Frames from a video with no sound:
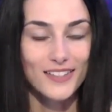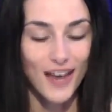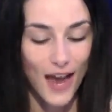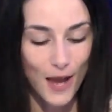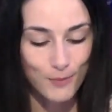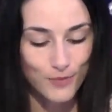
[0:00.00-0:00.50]

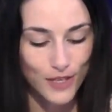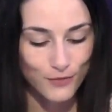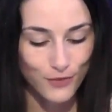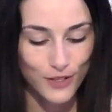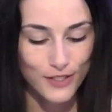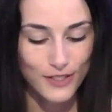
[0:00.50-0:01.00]
time
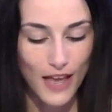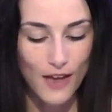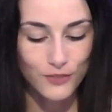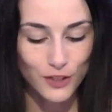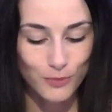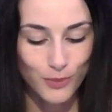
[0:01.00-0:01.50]
difference
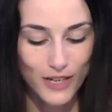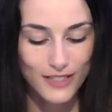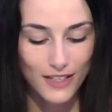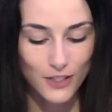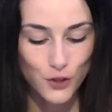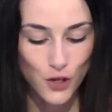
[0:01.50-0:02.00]
after
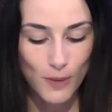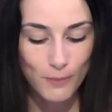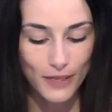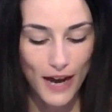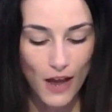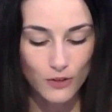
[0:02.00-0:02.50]
President
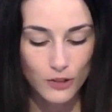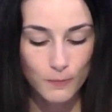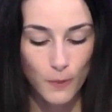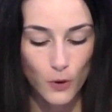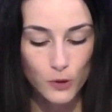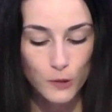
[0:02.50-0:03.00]
Trump announced
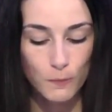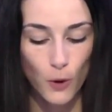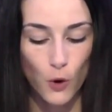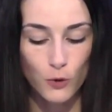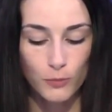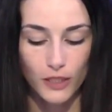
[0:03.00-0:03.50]

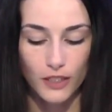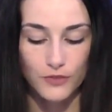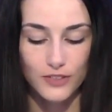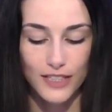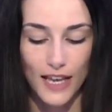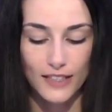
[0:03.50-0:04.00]
postponement
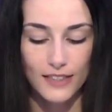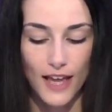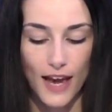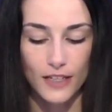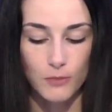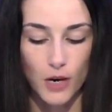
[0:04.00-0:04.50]
of
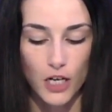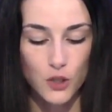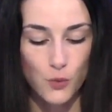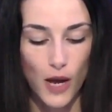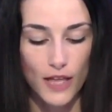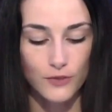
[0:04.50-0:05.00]
deadline
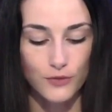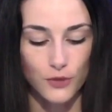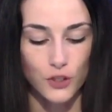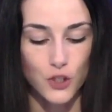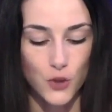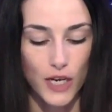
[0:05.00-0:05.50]
March 1
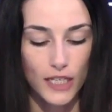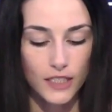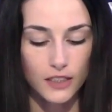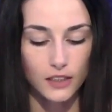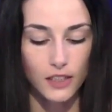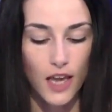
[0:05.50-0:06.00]
for trade
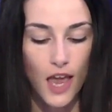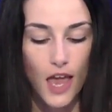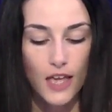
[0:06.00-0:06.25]
deal.